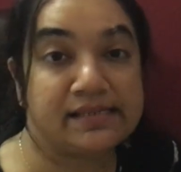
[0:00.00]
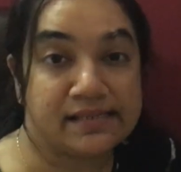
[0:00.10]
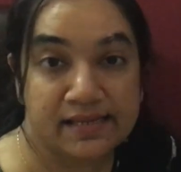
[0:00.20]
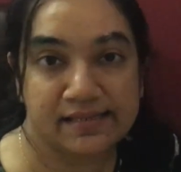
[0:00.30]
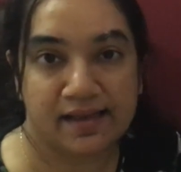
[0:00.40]

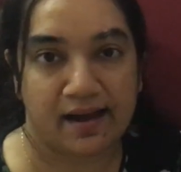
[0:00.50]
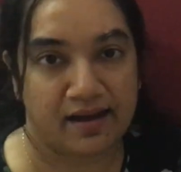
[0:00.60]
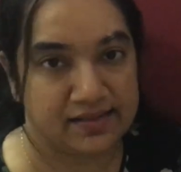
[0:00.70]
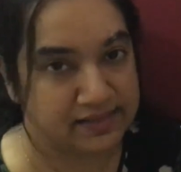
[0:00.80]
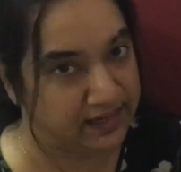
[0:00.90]
six
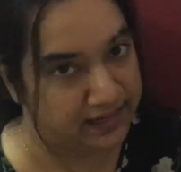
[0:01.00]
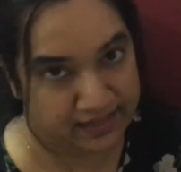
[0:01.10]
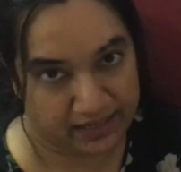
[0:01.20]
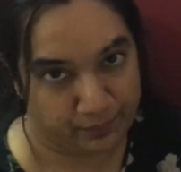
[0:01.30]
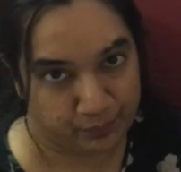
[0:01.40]
hours in
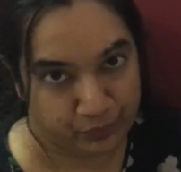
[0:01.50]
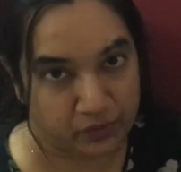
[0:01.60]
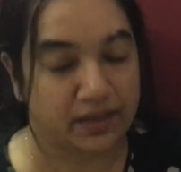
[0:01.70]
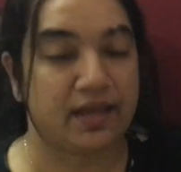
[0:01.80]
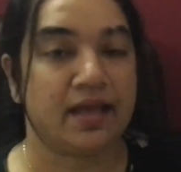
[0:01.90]
a day.
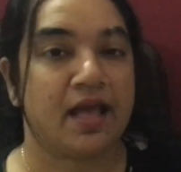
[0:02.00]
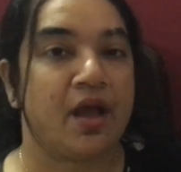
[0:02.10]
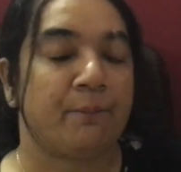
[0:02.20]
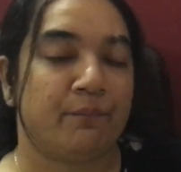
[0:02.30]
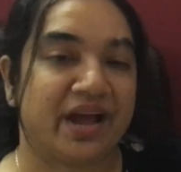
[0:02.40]
Okay,
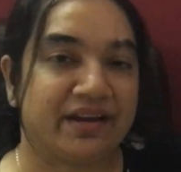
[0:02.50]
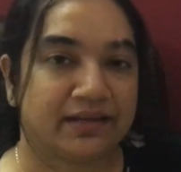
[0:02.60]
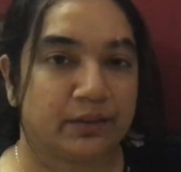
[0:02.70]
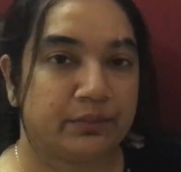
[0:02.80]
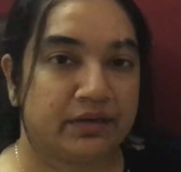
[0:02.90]
my
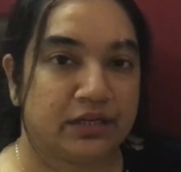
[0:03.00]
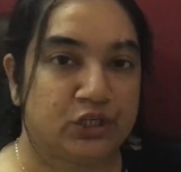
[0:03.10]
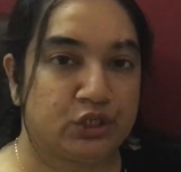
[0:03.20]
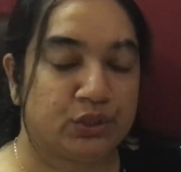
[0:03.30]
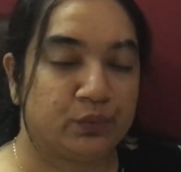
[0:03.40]

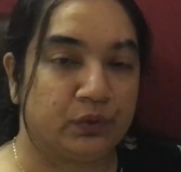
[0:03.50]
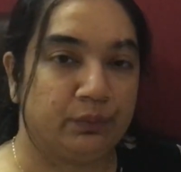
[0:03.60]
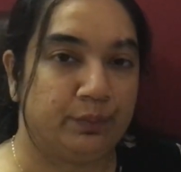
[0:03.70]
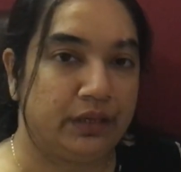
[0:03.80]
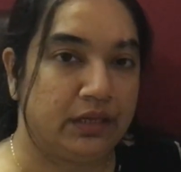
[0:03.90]
recommendation
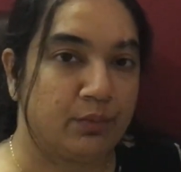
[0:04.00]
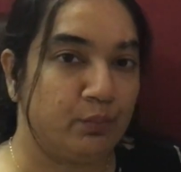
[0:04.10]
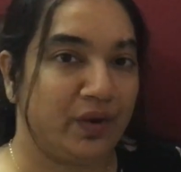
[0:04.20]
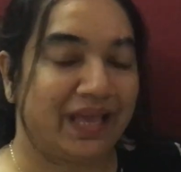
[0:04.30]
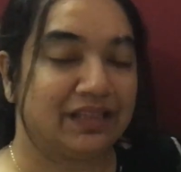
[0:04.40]
would be
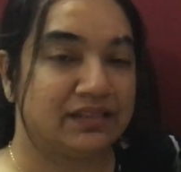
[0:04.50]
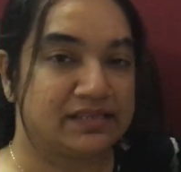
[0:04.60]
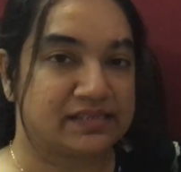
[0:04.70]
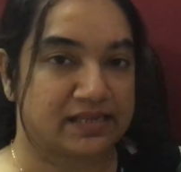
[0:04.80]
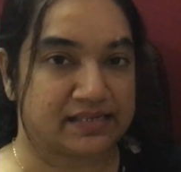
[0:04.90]
break
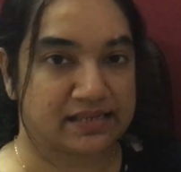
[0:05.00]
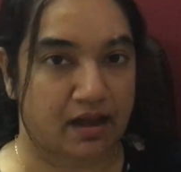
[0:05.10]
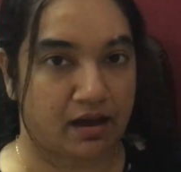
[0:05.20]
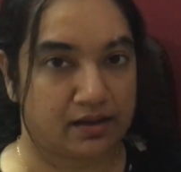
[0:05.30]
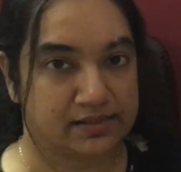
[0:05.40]
the six
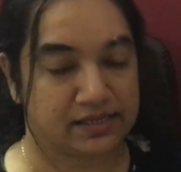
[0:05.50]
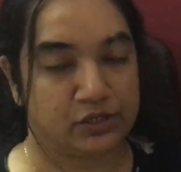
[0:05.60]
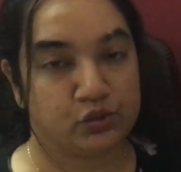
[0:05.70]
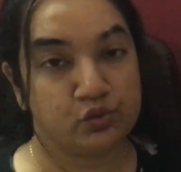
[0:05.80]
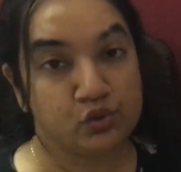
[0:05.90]
hours
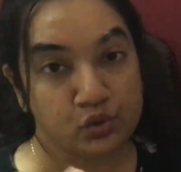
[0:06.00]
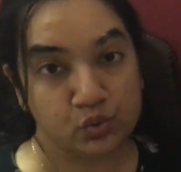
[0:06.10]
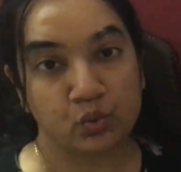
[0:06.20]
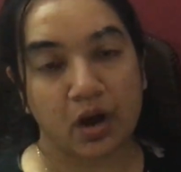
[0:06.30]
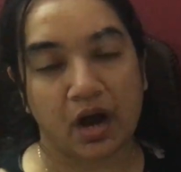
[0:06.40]
into
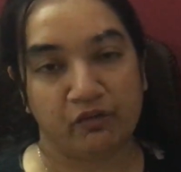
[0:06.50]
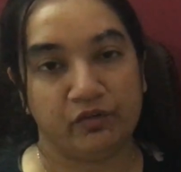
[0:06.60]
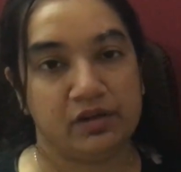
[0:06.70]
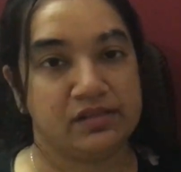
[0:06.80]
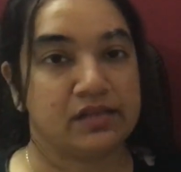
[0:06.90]
two
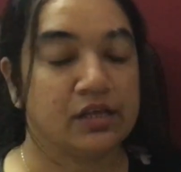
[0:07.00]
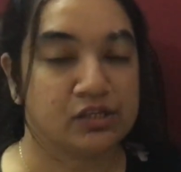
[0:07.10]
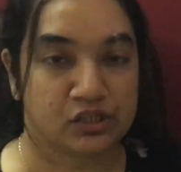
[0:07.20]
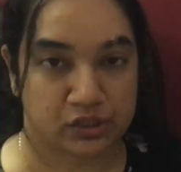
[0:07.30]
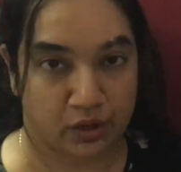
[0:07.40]
hours
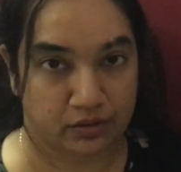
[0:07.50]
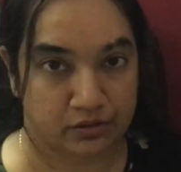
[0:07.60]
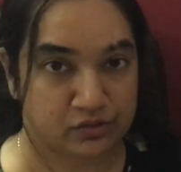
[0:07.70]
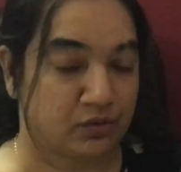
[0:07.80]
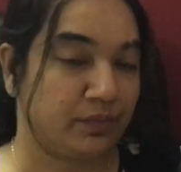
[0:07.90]

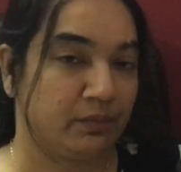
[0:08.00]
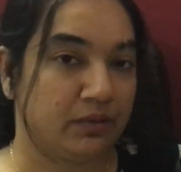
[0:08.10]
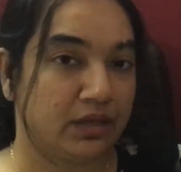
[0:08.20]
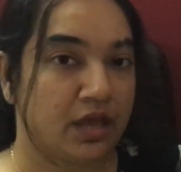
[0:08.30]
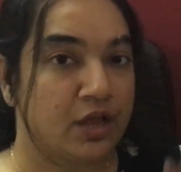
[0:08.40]
slot. So
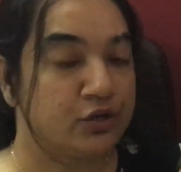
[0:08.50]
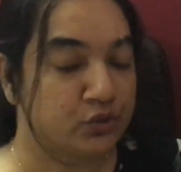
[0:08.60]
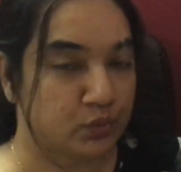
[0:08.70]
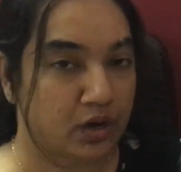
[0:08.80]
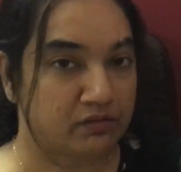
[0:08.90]
maybe
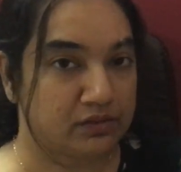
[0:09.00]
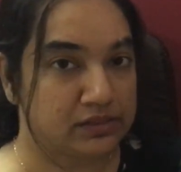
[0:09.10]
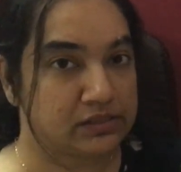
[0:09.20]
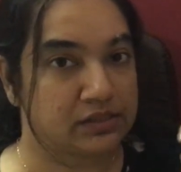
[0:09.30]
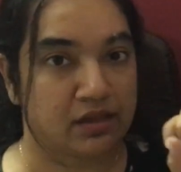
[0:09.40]
two
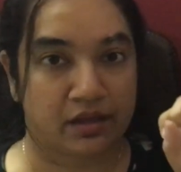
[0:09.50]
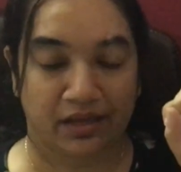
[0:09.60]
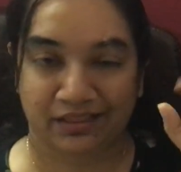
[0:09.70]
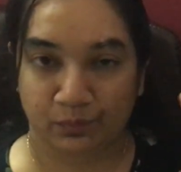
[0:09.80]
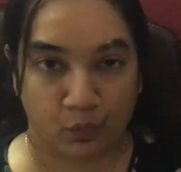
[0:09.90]
hours
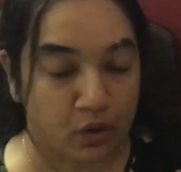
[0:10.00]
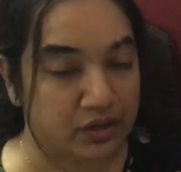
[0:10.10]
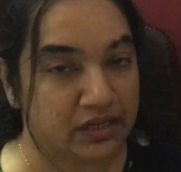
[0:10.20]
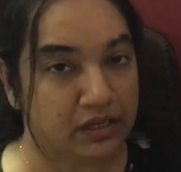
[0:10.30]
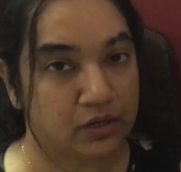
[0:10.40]
in the
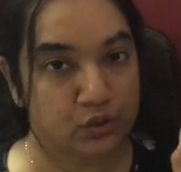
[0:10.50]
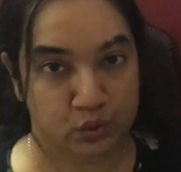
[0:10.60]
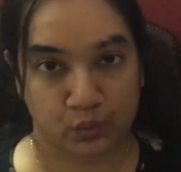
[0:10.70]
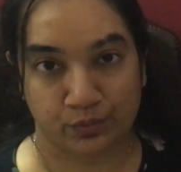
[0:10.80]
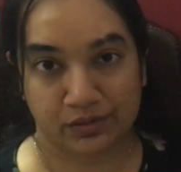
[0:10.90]
morning,
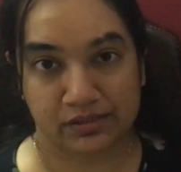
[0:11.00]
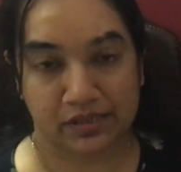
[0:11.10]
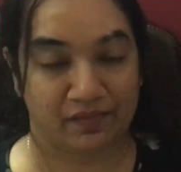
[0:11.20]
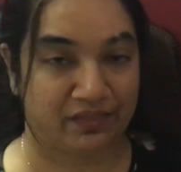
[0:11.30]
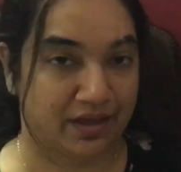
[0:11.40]
two hours
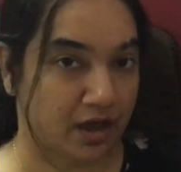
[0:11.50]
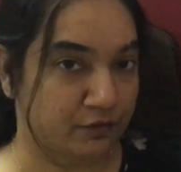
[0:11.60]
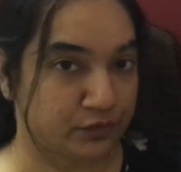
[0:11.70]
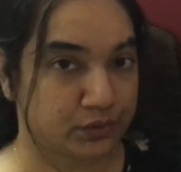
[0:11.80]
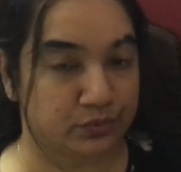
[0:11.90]
in the
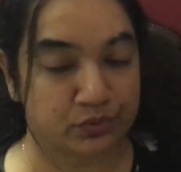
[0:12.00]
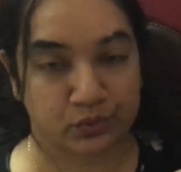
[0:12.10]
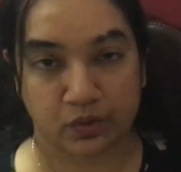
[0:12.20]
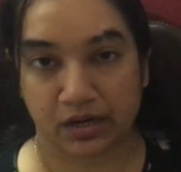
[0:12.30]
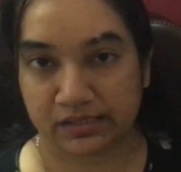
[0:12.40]
afternoon,
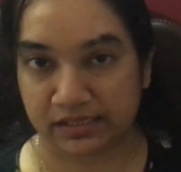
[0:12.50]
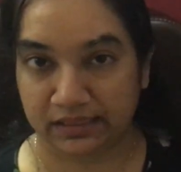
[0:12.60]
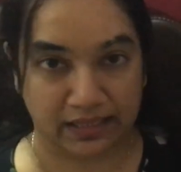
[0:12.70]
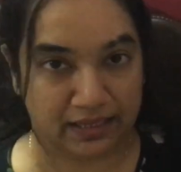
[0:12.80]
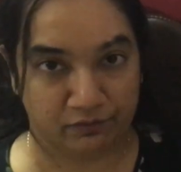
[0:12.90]
two hours
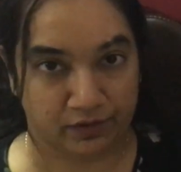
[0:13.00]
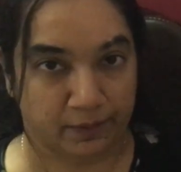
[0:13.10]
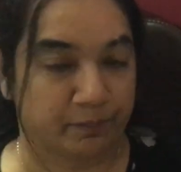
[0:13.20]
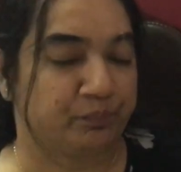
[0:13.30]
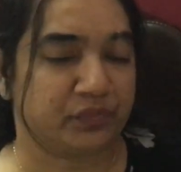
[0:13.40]
in the
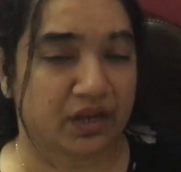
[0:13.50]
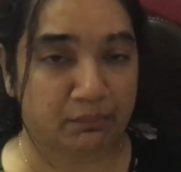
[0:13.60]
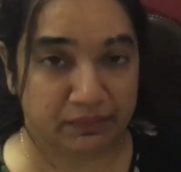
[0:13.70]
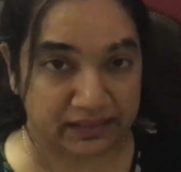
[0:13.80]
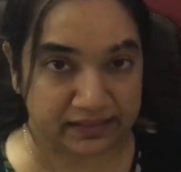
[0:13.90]
evening.
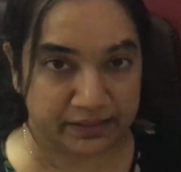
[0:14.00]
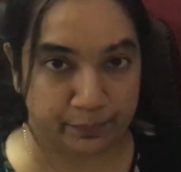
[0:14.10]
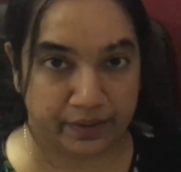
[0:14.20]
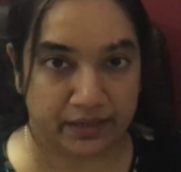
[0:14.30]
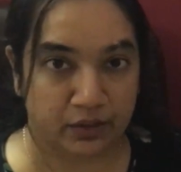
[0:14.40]
Completely
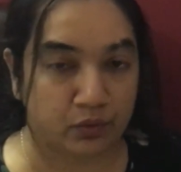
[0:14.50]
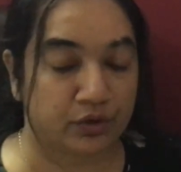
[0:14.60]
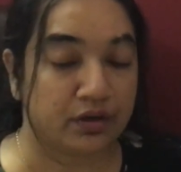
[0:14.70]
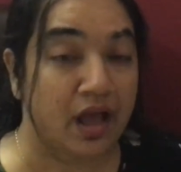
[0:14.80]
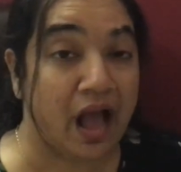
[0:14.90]
depending
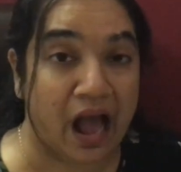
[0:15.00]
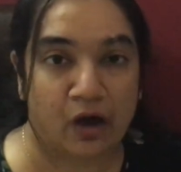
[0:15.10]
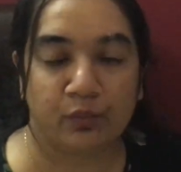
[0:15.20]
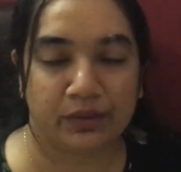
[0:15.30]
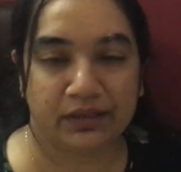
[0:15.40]
on
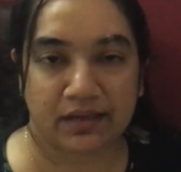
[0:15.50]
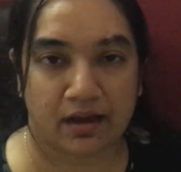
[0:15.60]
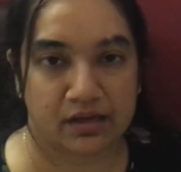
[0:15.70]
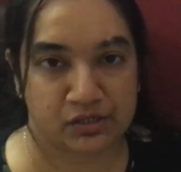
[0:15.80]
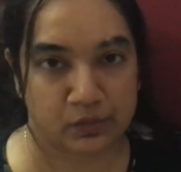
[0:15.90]
how many
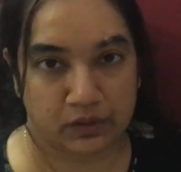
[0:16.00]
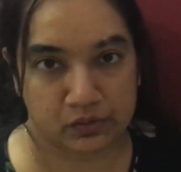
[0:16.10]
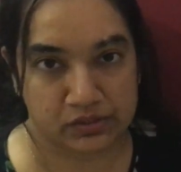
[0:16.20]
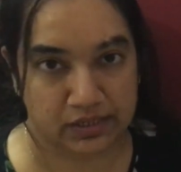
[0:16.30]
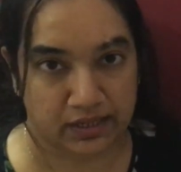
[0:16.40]
hours you
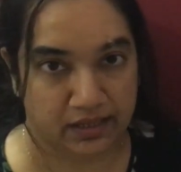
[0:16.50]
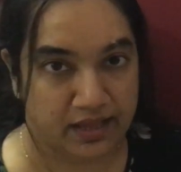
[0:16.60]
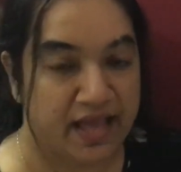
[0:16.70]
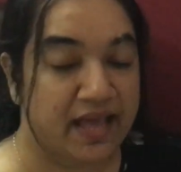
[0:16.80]
want to study.